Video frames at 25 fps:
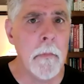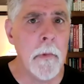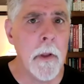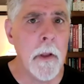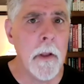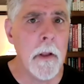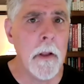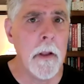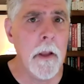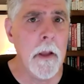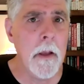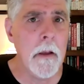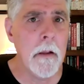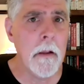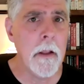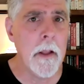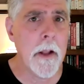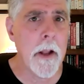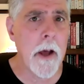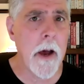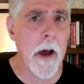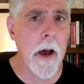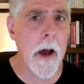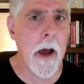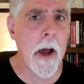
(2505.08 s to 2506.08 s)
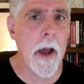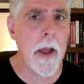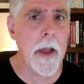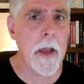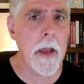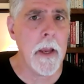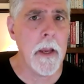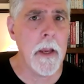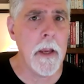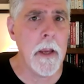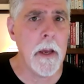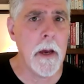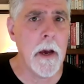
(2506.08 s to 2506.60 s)
Neil
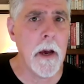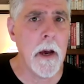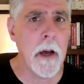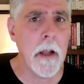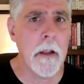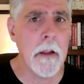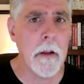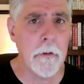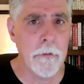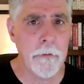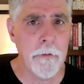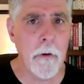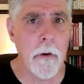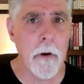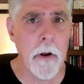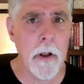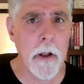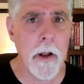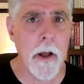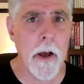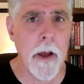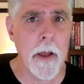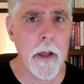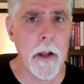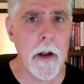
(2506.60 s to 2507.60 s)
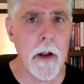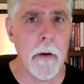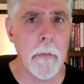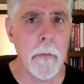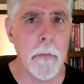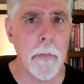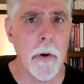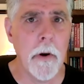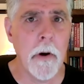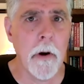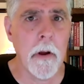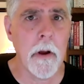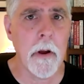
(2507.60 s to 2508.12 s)
Ford and I, in our
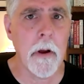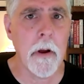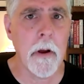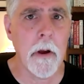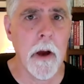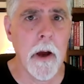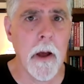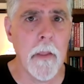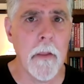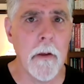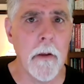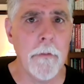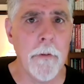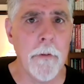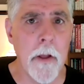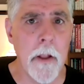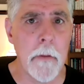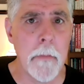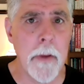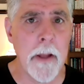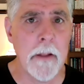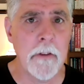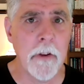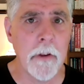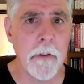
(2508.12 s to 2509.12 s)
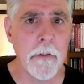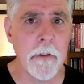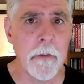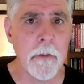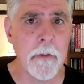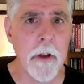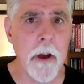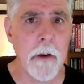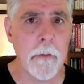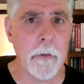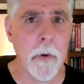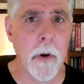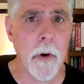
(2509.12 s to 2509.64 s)
book, The Fundamentals of
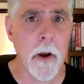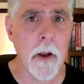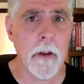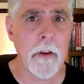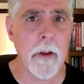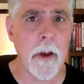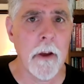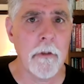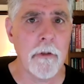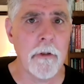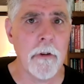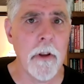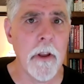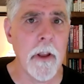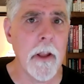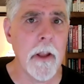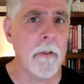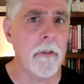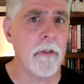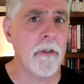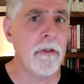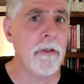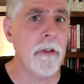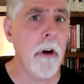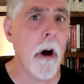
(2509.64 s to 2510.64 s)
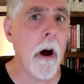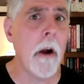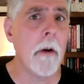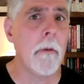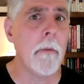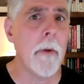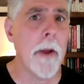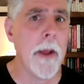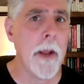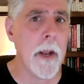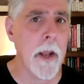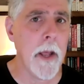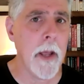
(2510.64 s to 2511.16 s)
Software Architecture, did star
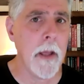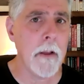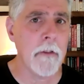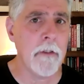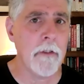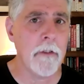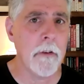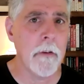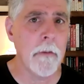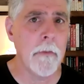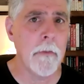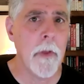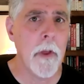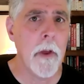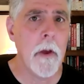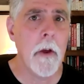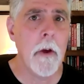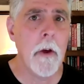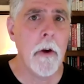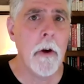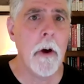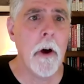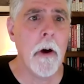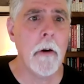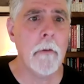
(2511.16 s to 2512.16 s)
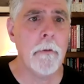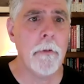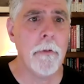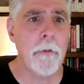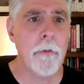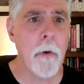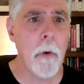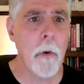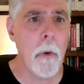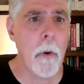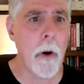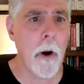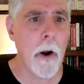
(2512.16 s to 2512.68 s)
ratings
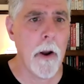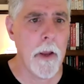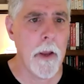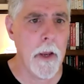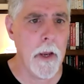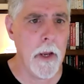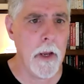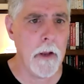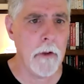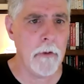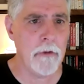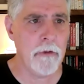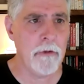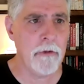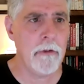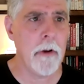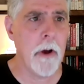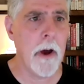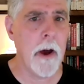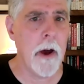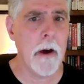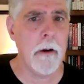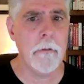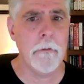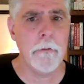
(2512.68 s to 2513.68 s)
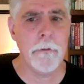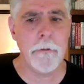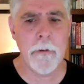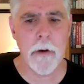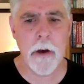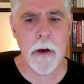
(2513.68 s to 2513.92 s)
for each of